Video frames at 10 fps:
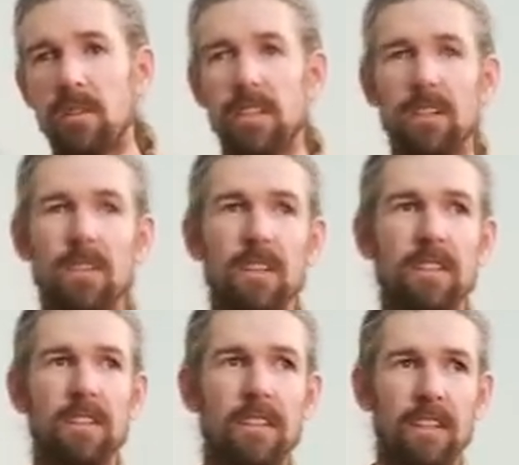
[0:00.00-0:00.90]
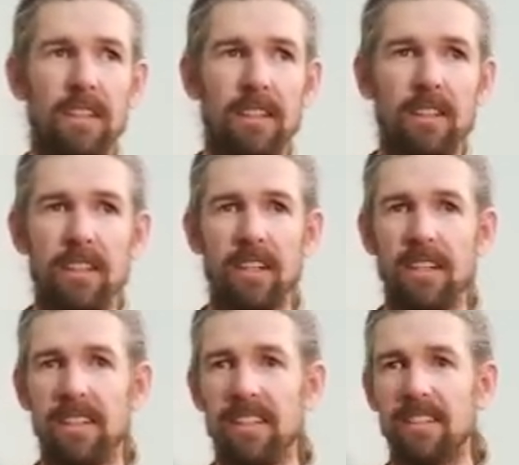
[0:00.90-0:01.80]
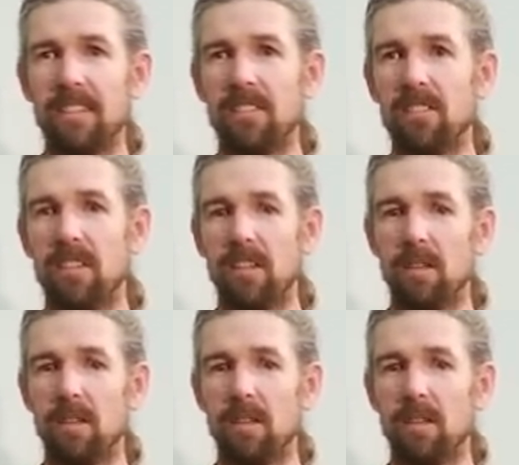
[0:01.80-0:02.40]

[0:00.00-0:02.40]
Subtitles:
We don't want to look at a clear cut. It's